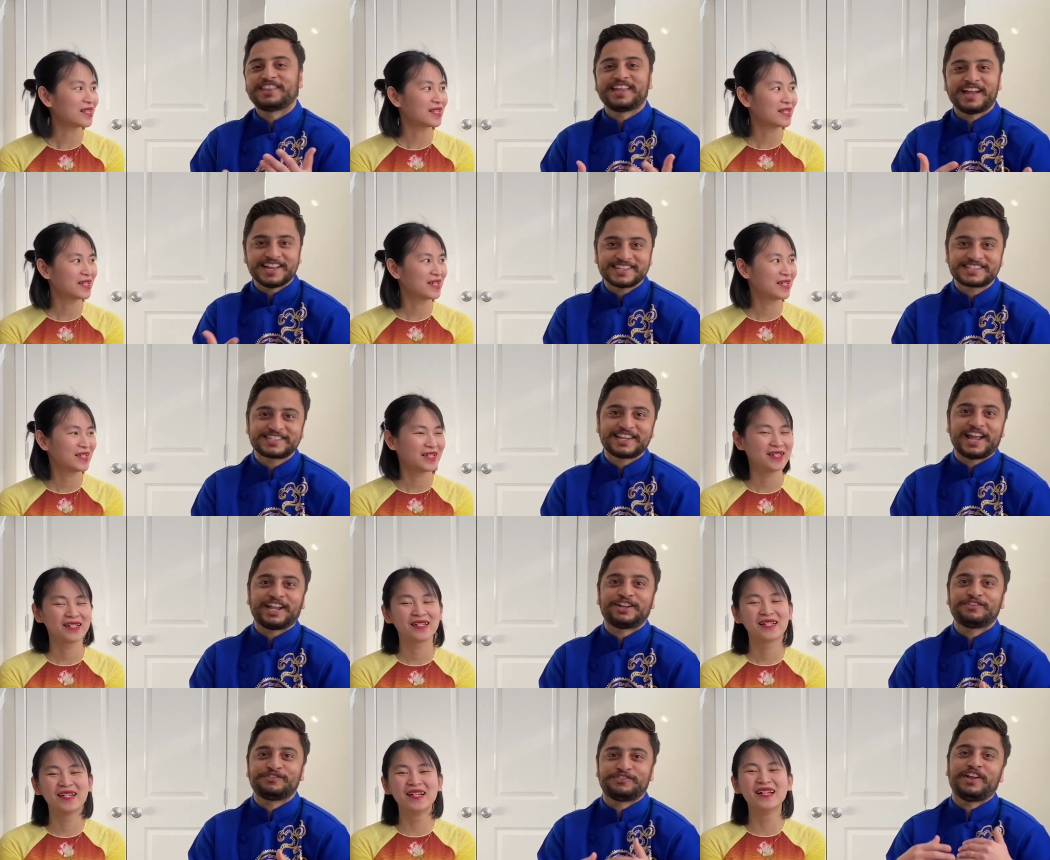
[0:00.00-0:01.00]
Speaker 1: with us
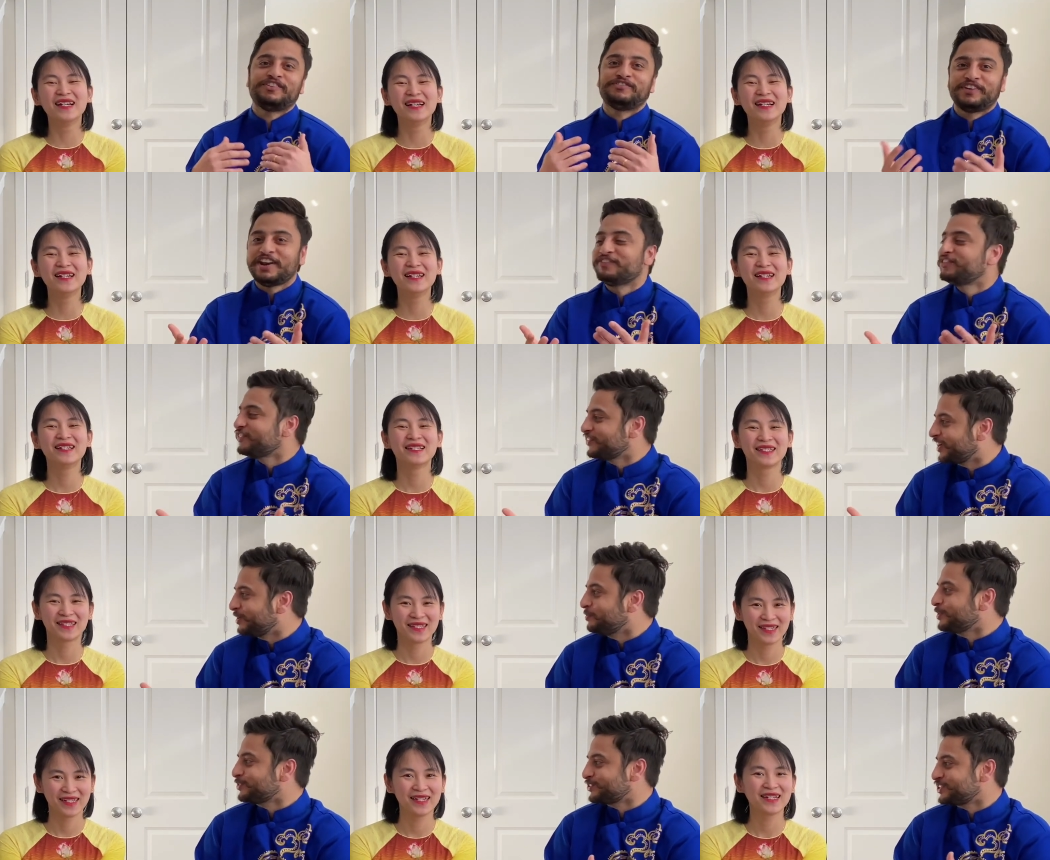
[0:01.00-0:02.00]
like when we were
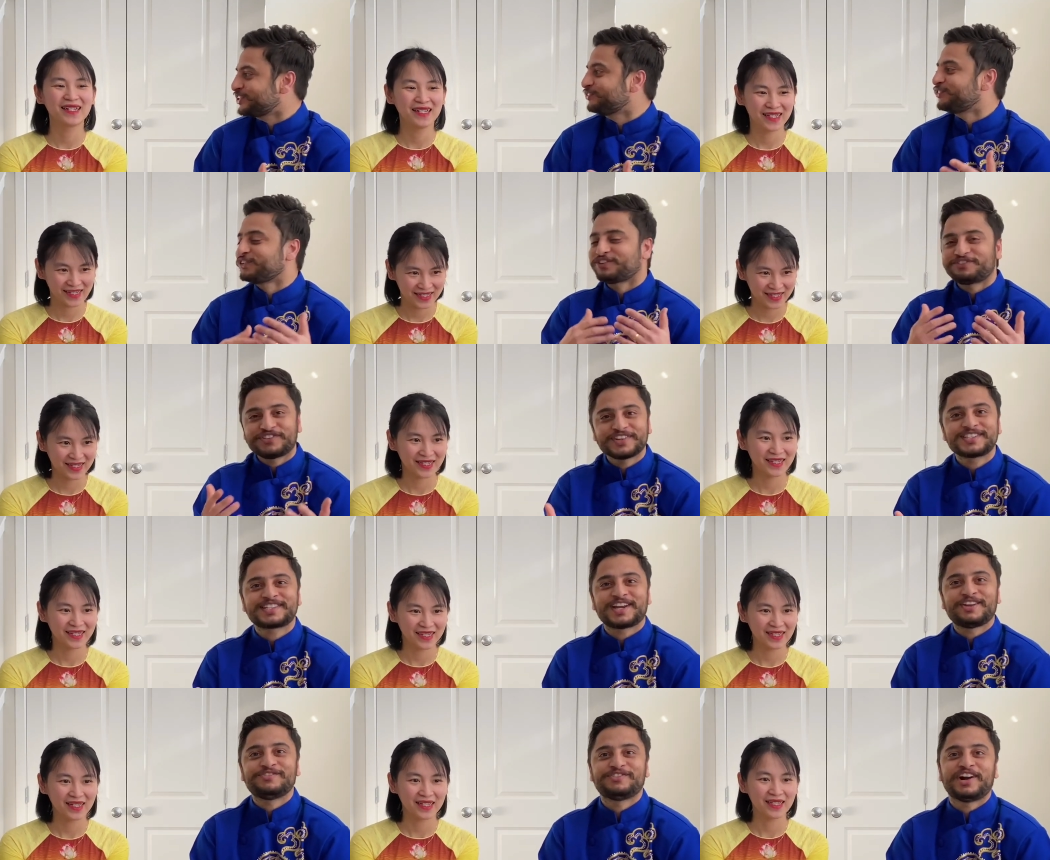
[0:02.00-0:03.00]
able to achieve for the first
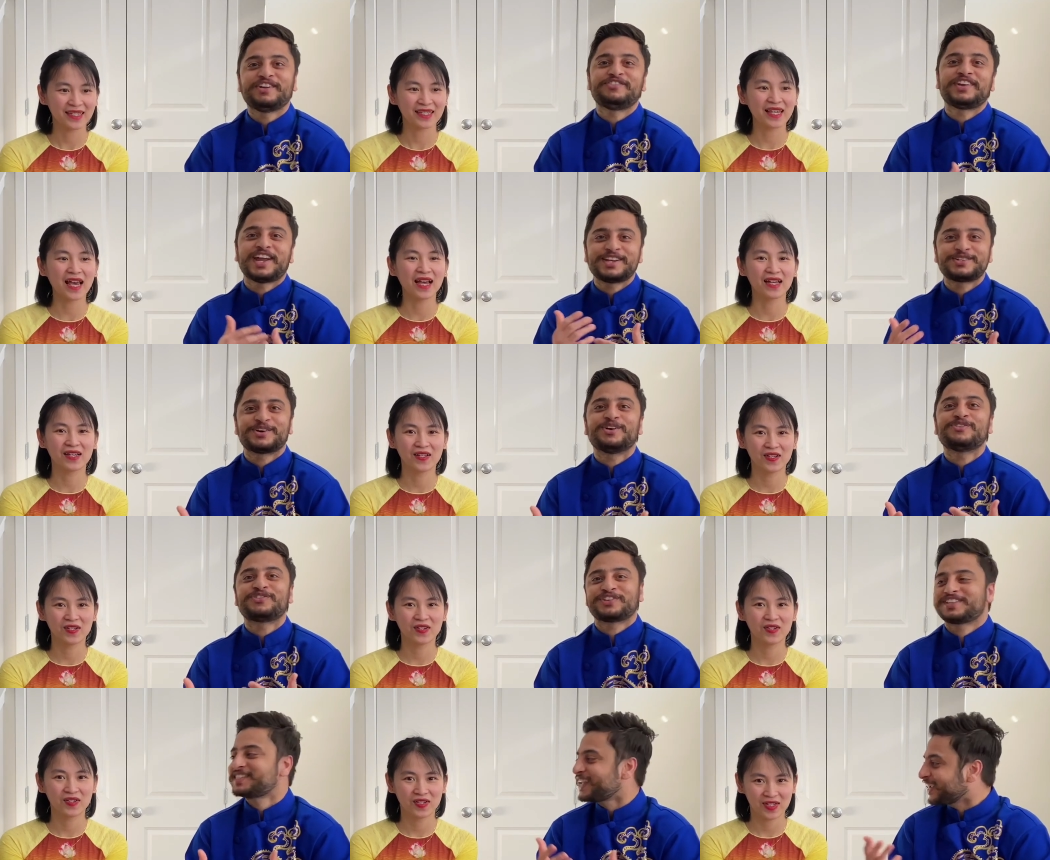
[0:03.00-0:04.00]
time why we yeah. had to go
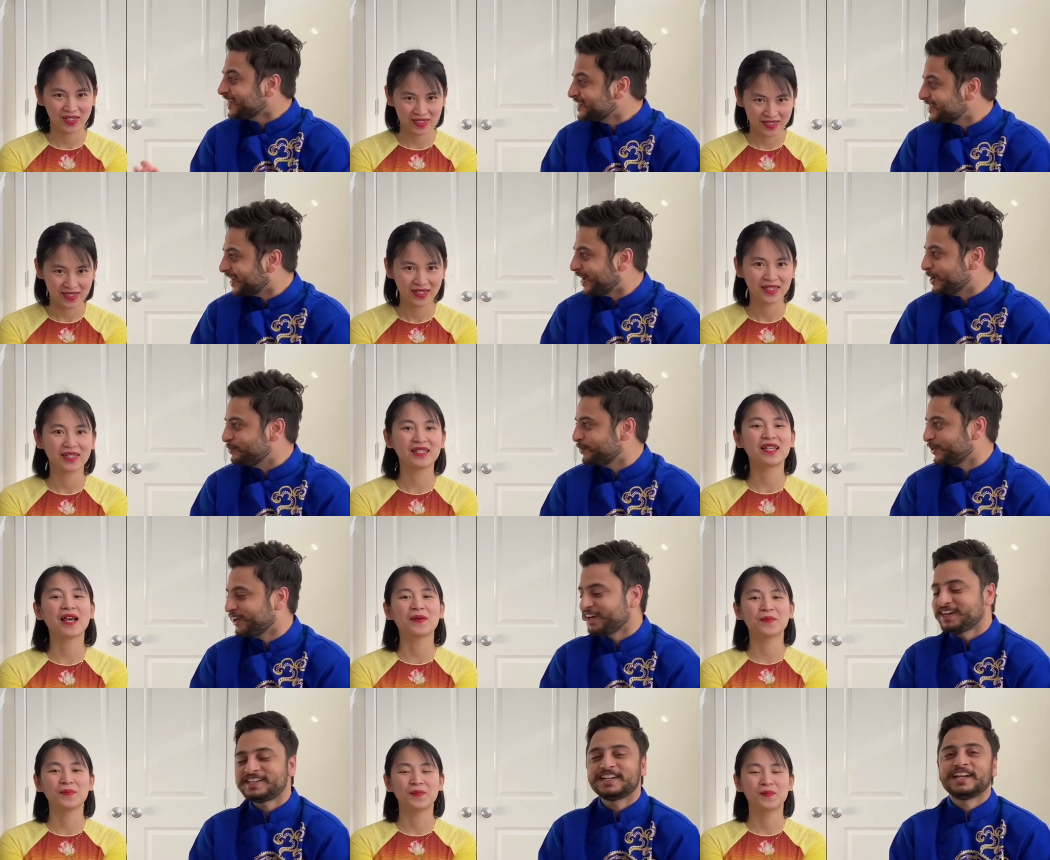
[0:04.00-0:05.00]
for the second time
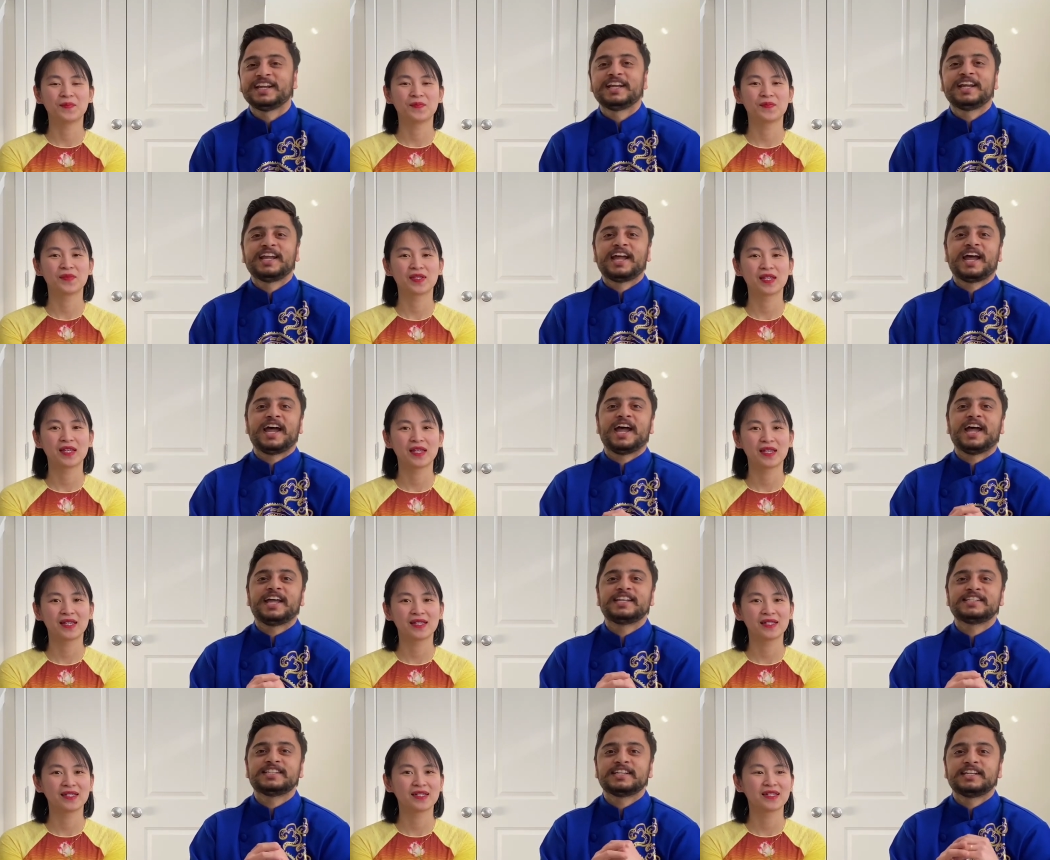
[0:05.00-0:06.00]
right yeah.
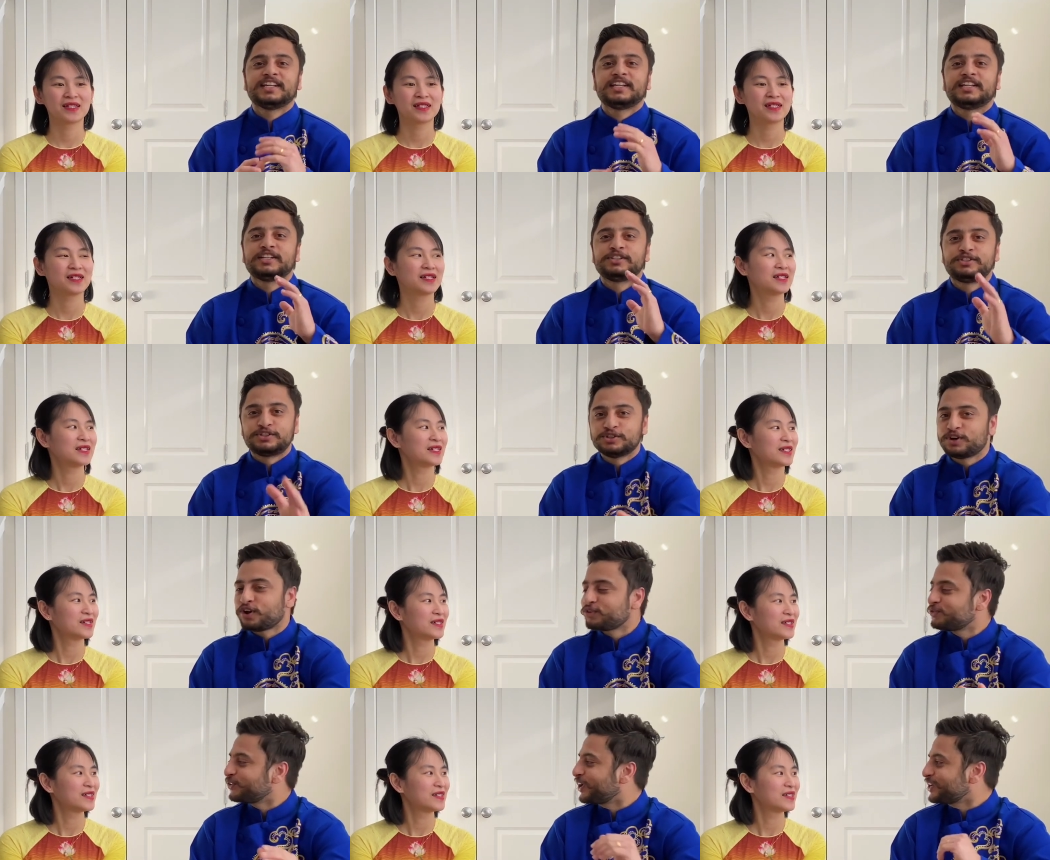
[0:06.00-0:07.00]
and do
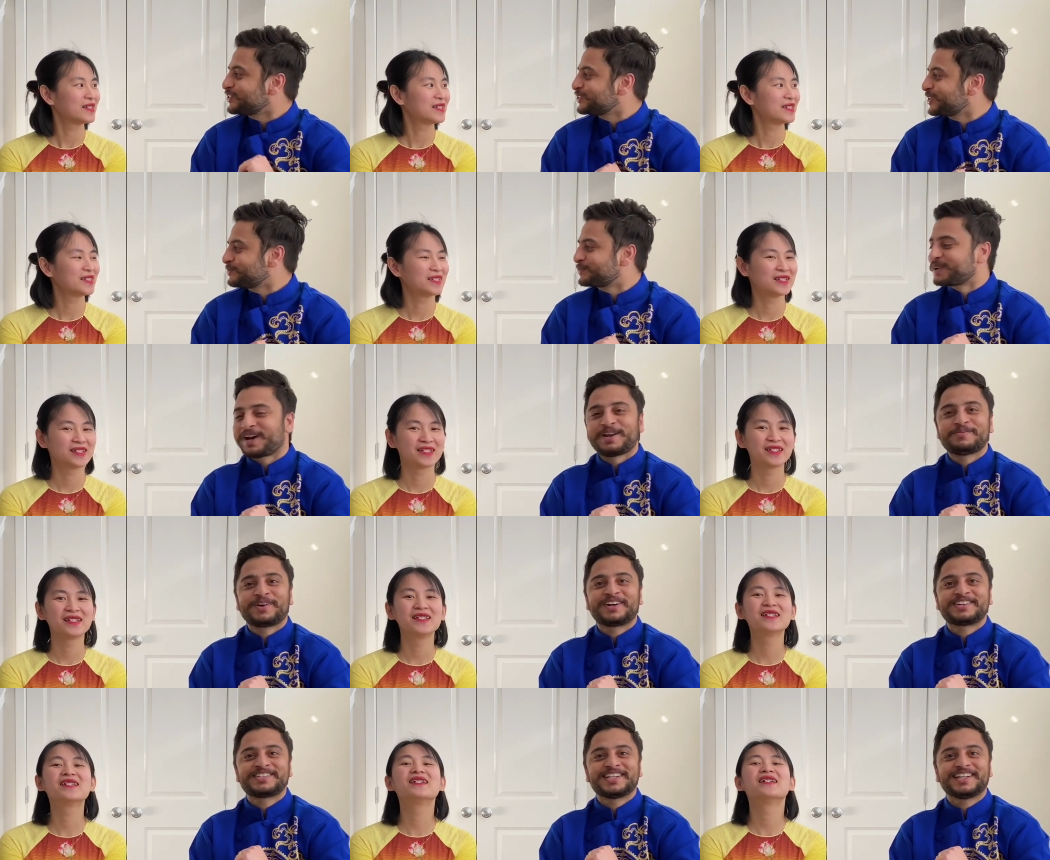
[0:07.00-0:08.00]
not forget to subscribe
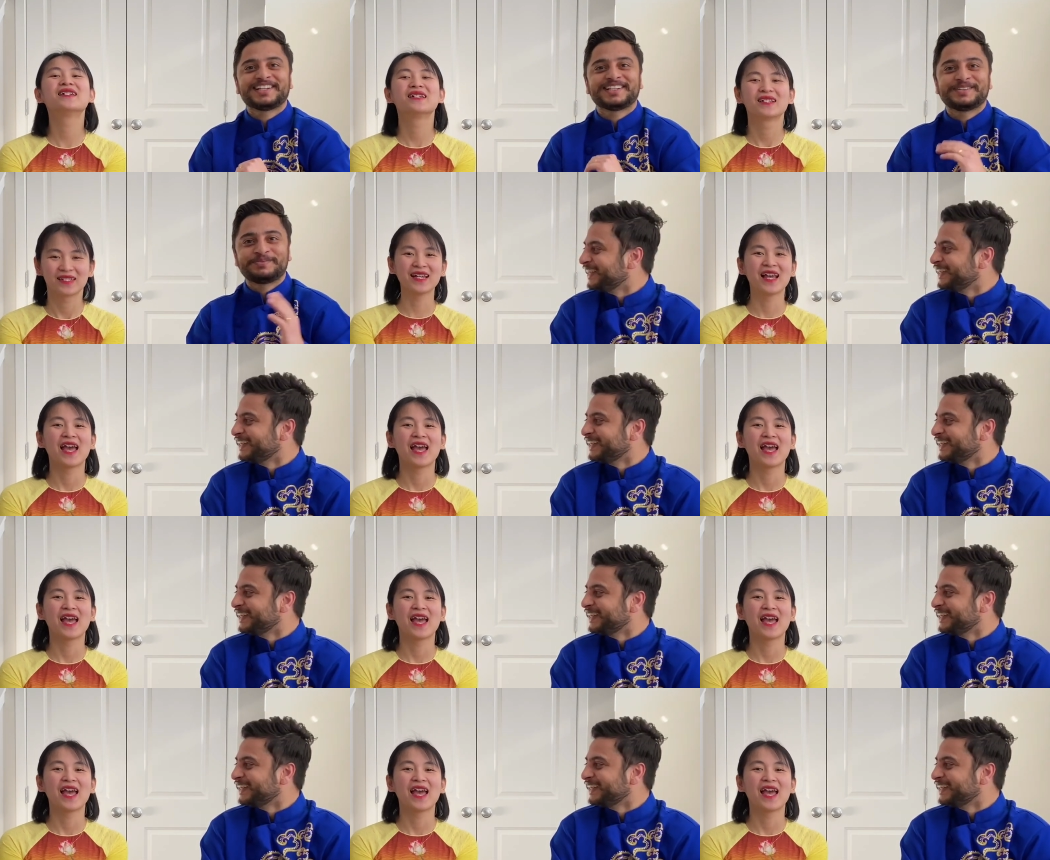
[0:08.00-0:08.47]
our channel